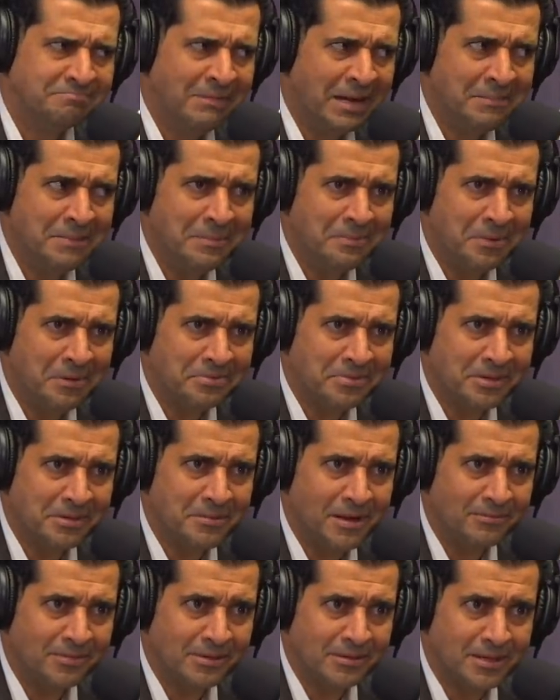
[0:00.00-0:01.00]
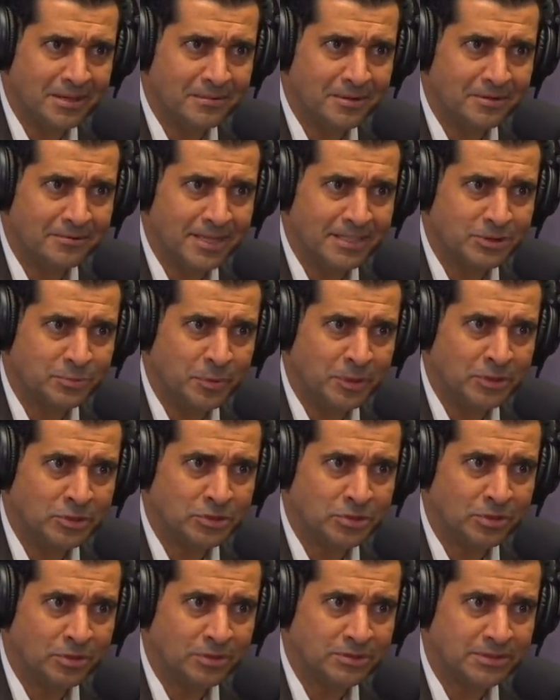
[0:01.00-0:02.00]
Maybe both of them have a little bit of
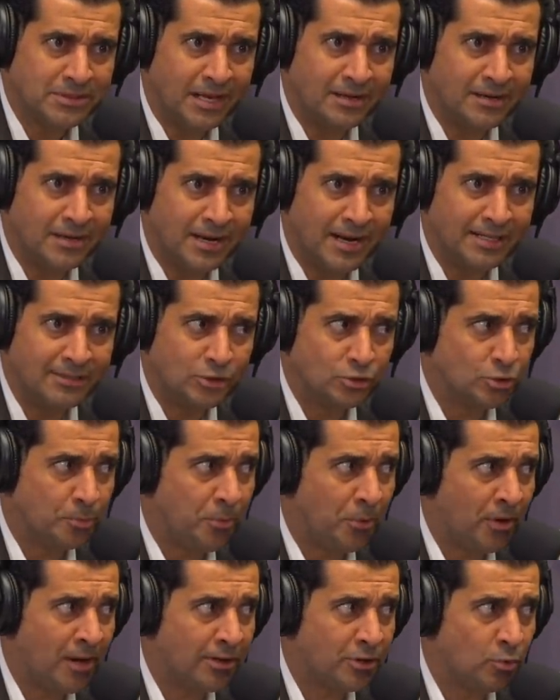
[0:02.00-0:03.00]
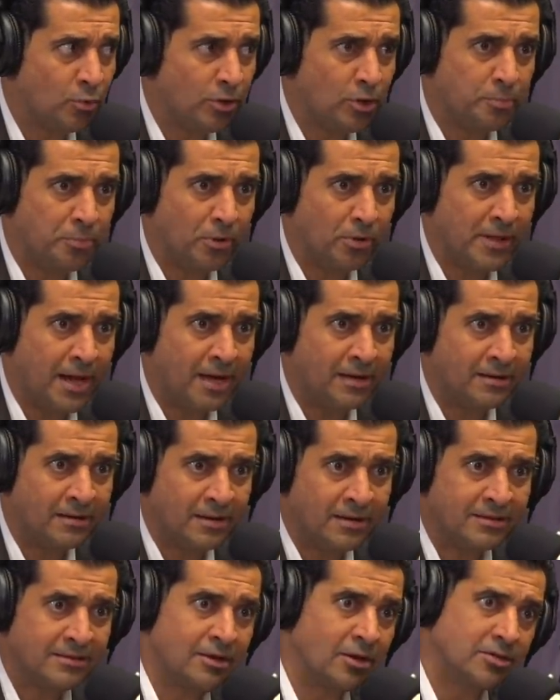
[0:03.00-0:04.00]
experience to know it's not a good idea to pull out the way you pulled out.
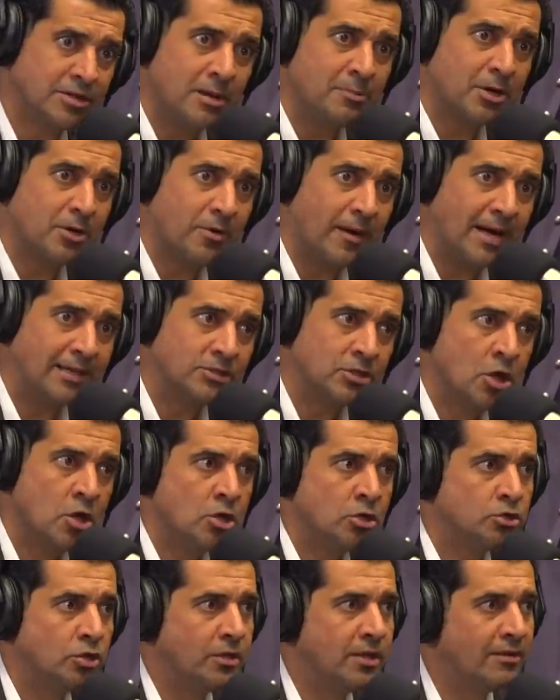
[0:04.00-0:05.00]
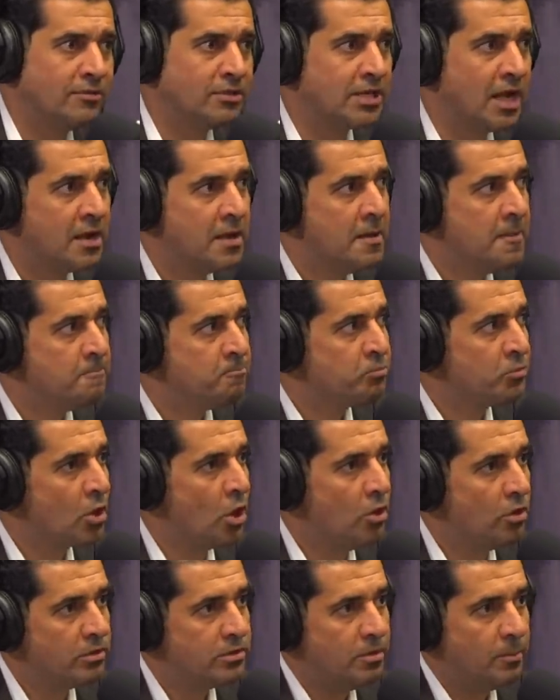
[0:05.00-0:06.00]
They're Democrats. So David's like,
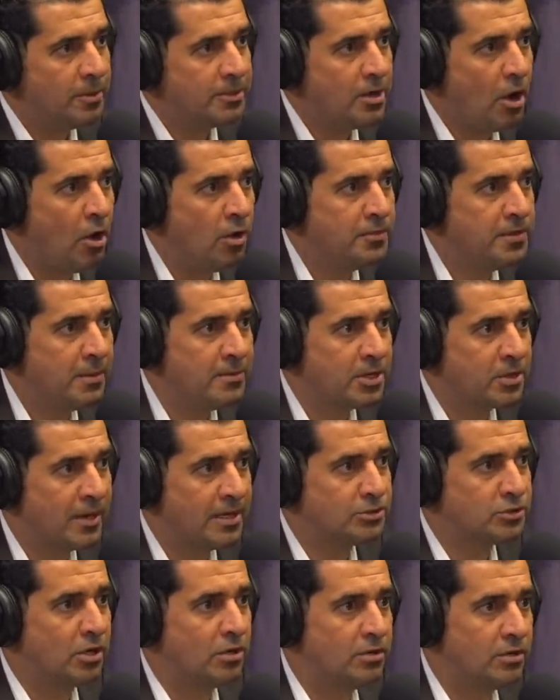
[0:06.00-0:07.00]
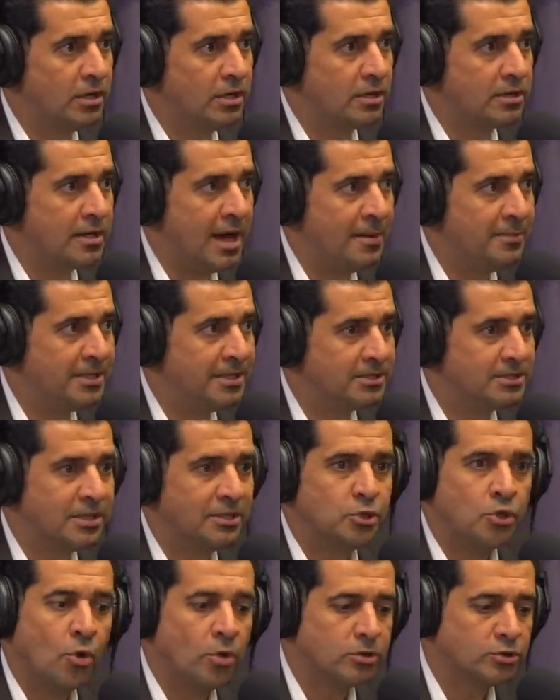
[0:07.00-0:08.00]
no, but all Democrats are
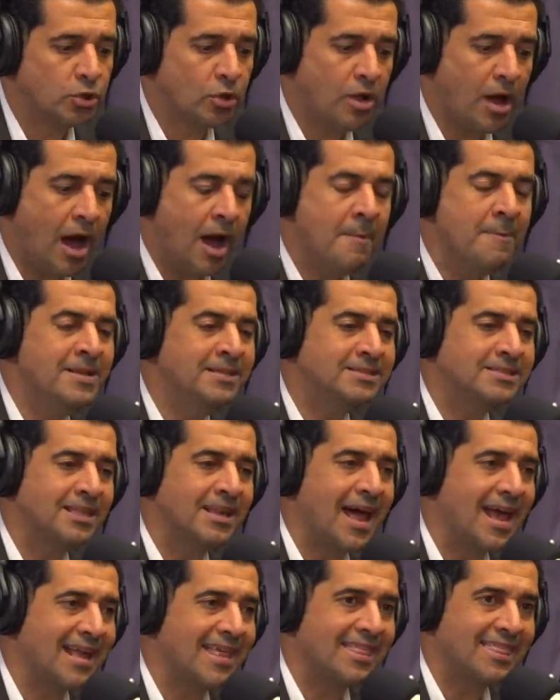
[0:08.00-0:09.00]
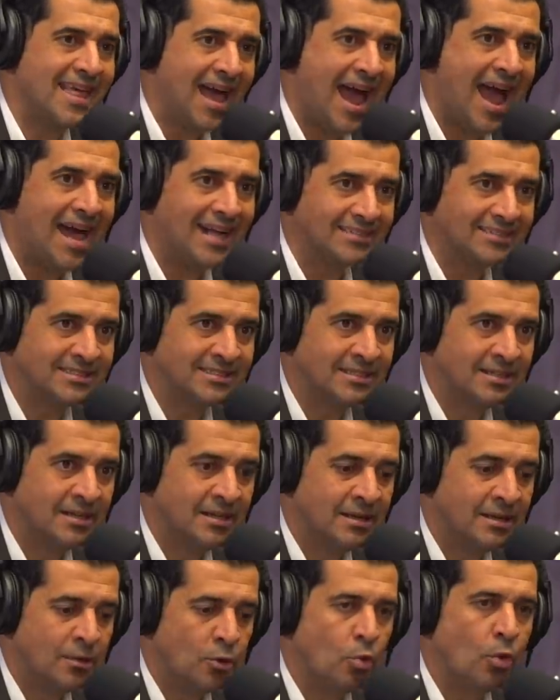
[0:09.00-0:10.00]
communists. No, so comments like that.
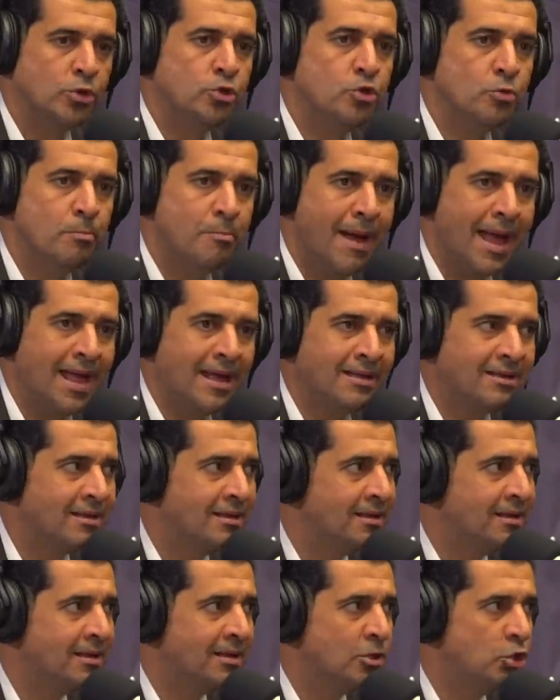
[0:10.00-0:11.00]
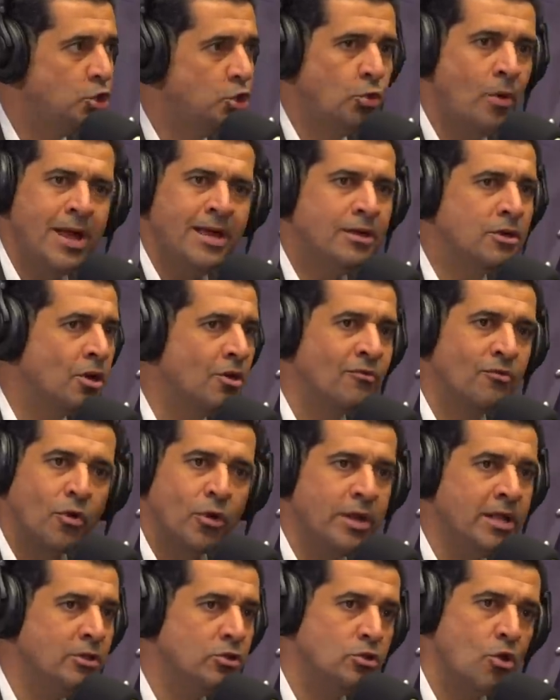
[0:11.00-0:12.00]
Yeah. When you make, you ain't
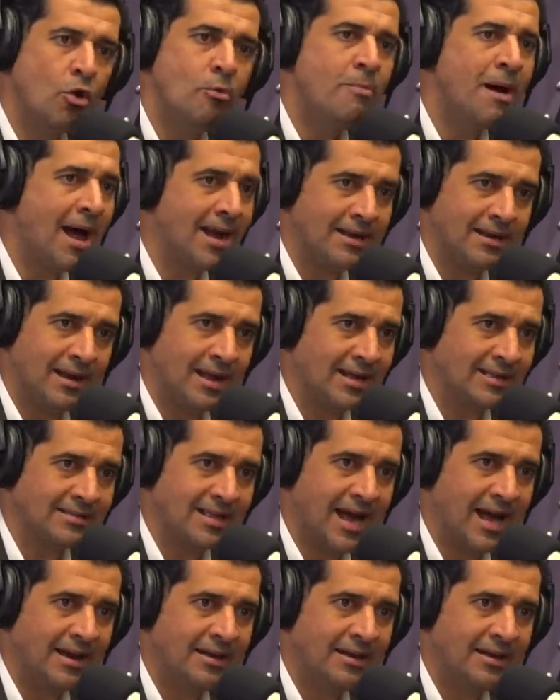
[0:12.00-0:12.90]
converting nobody like that.